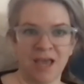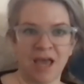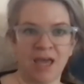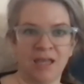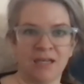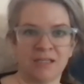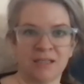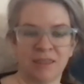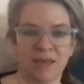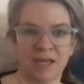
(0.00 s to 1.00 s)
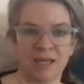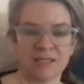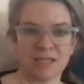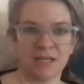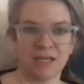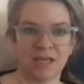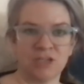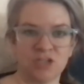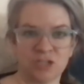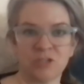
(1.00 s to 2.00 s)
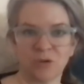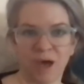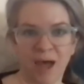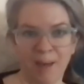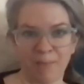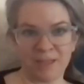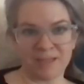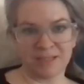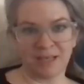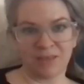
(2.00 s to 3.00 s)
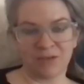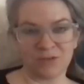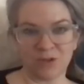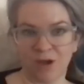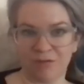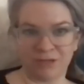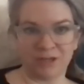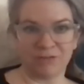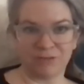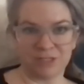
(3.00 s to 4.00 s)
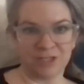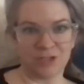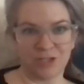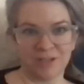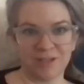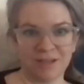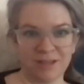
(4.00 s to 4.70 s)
And that it just so happens that there's often a physician